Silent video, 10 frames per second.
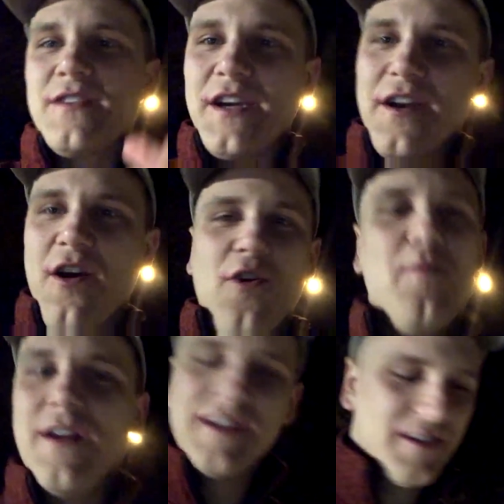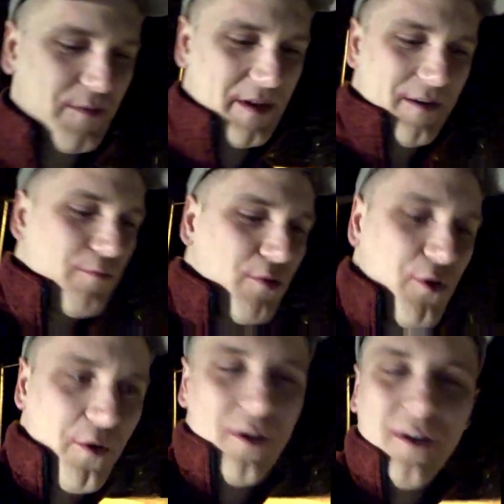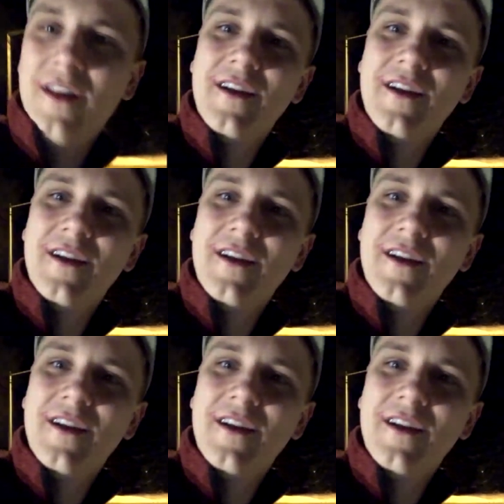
0, but it's been brutal.